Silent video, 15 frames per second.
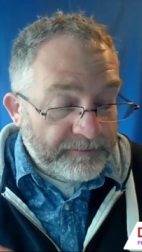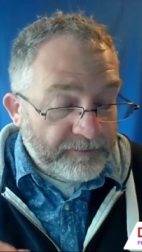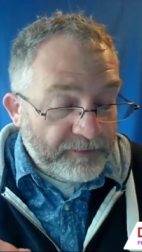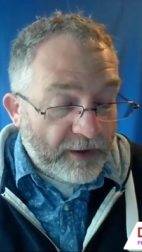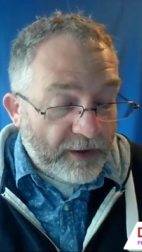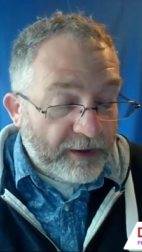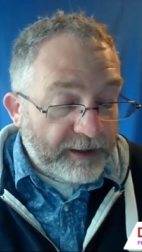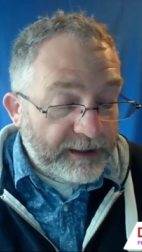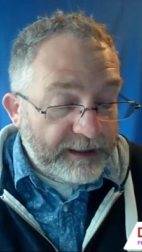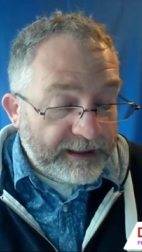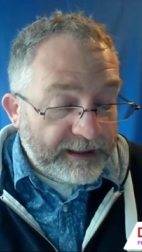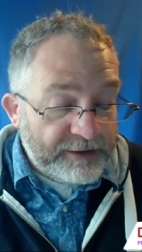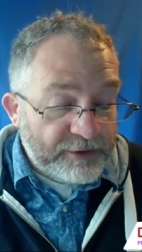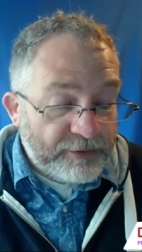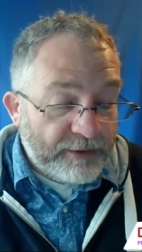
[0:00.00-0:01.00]

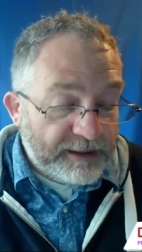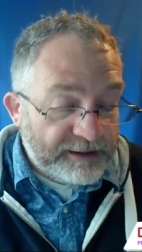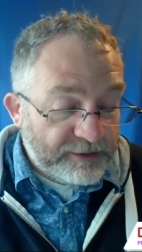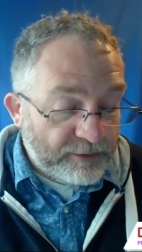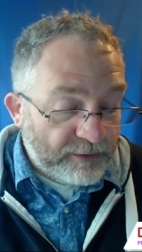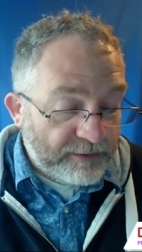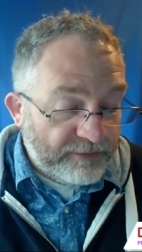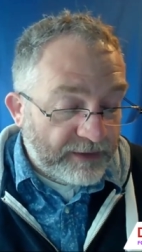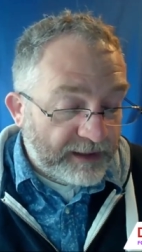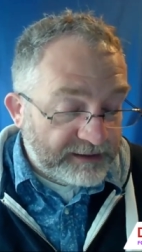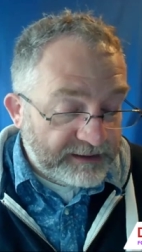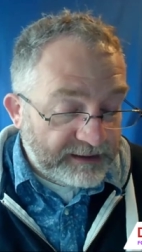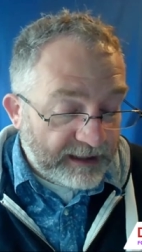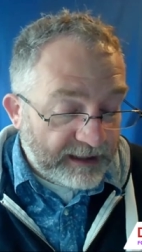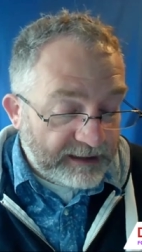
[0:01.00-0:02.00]
Interest or
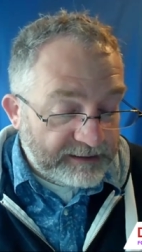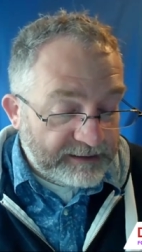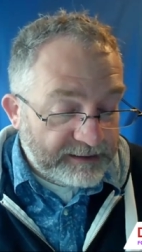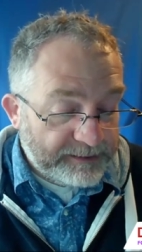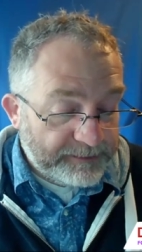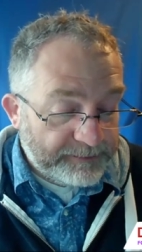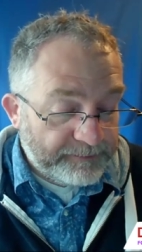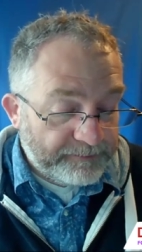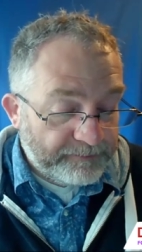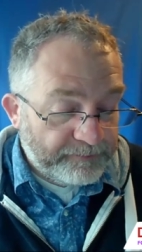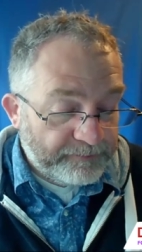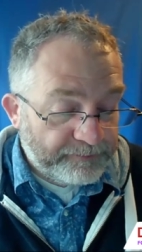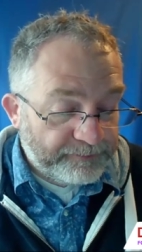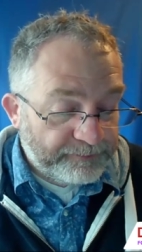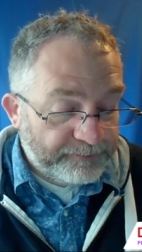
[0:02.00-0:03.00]
investigate.
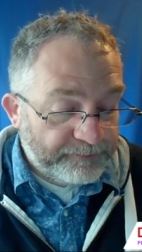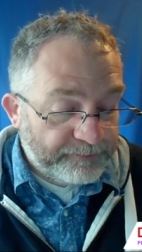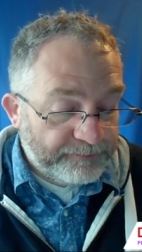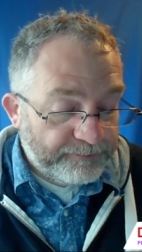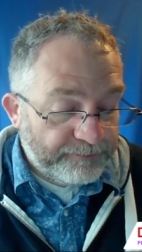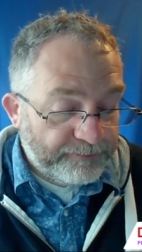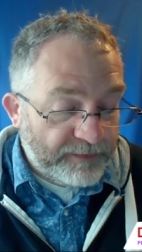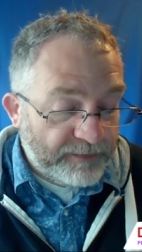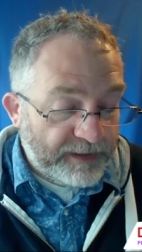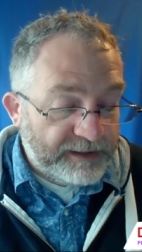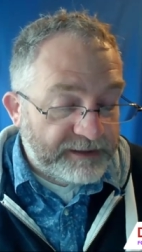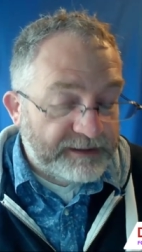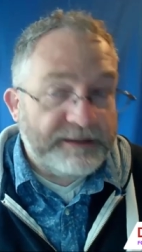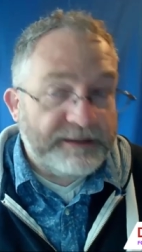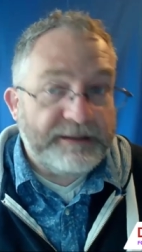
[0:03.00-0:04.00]

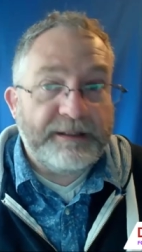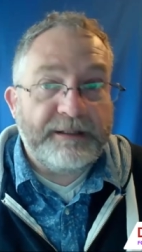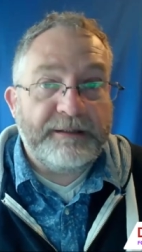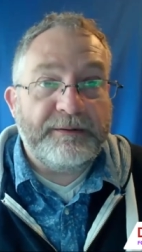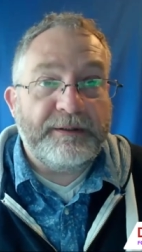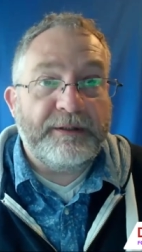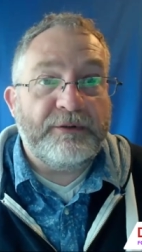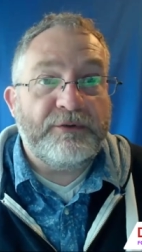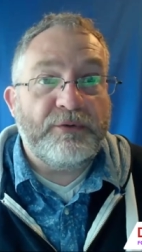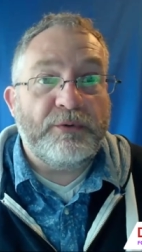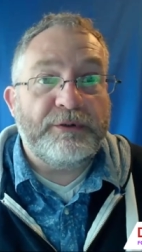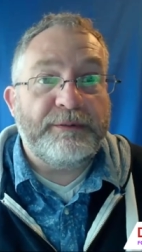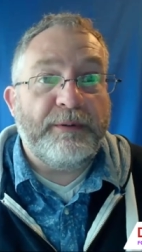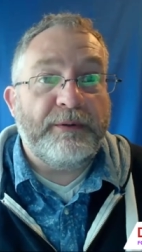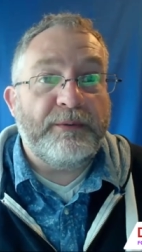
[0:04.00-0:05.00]
This
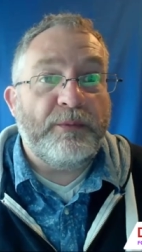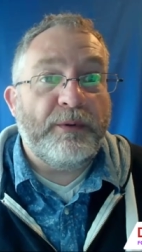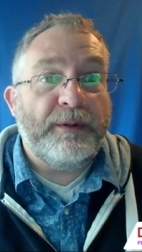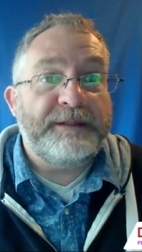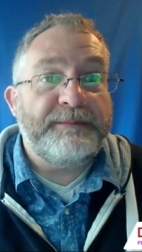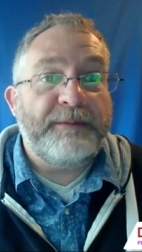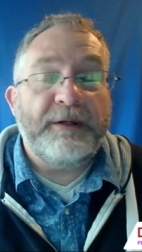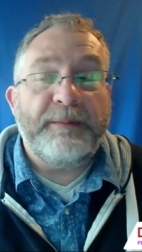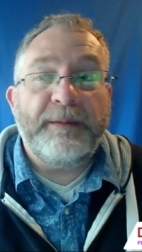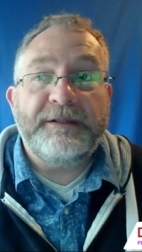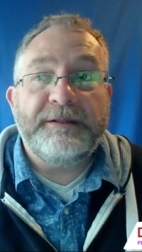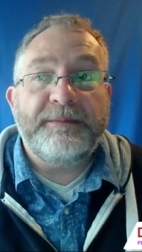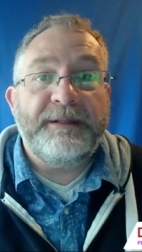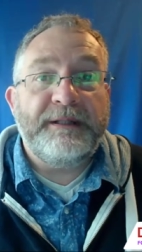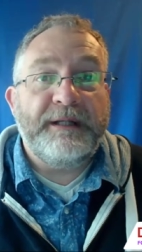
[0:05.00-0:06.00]
draws upon what I spoke about
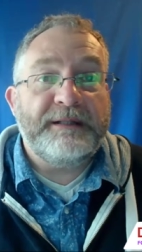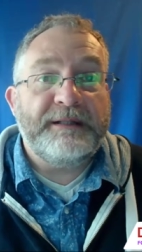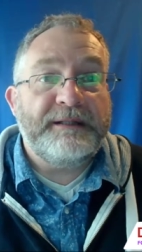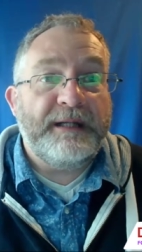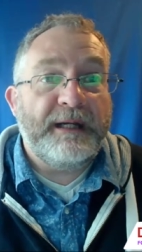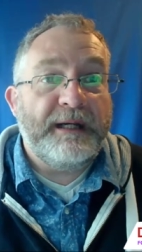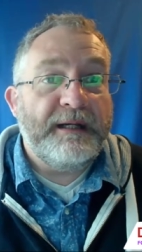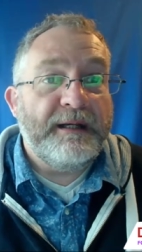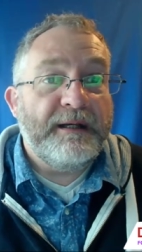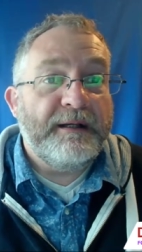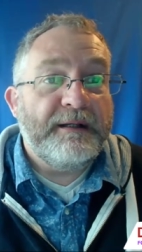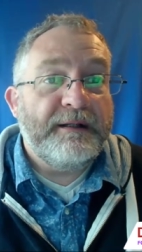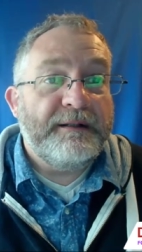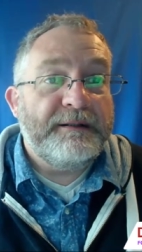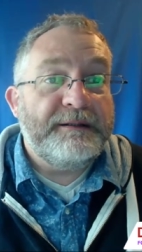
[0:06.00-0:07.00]
something yesterday,
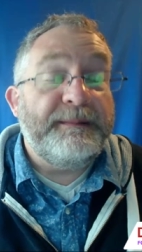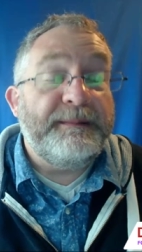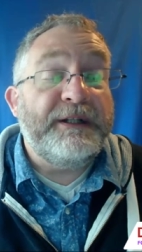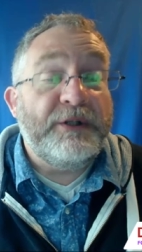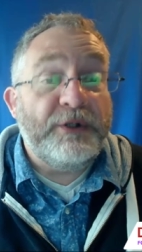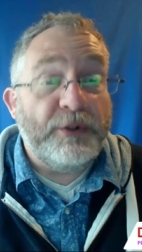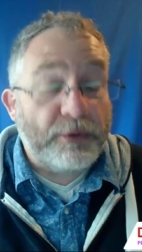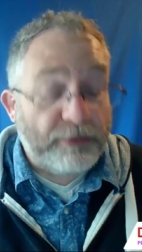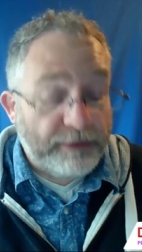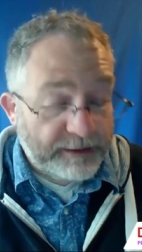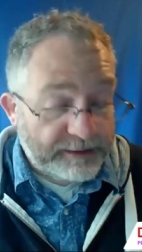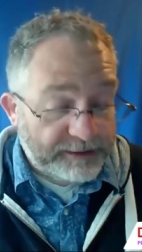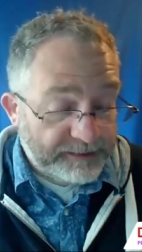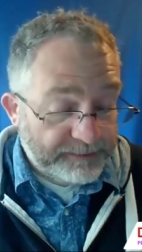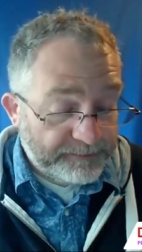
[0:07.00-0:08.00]
to be
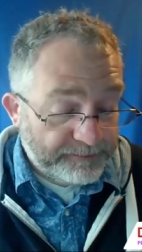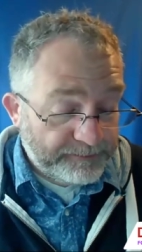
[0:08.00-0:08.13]
curious.